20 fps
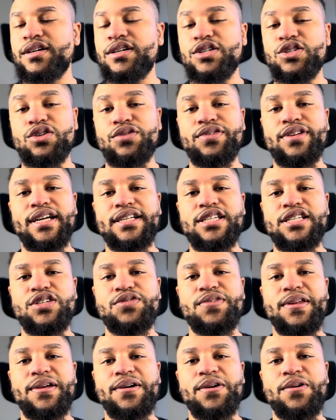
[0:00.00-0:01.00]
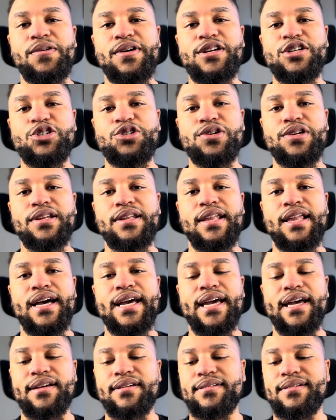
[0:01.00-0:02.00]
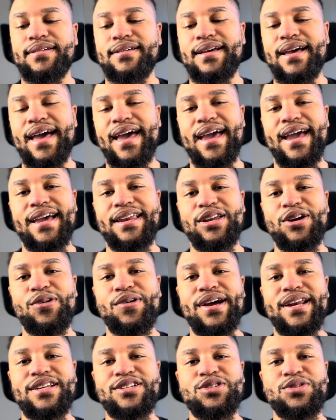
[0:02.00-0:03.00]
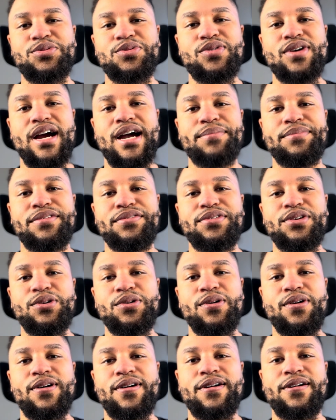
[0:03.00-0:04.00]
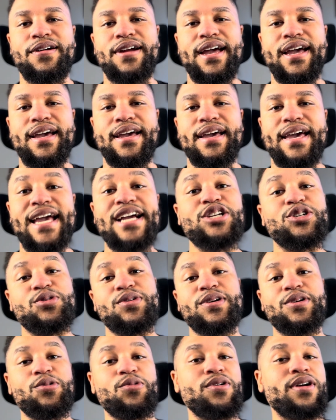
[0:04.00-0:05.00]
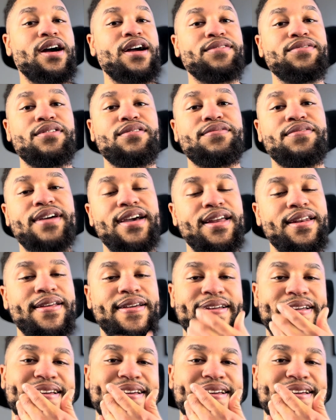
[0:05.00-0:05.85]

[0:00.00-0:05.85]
So if you like this video, go ahead and shoot it a like, and go ahead and subscribe if you are a Android or iPhone fan.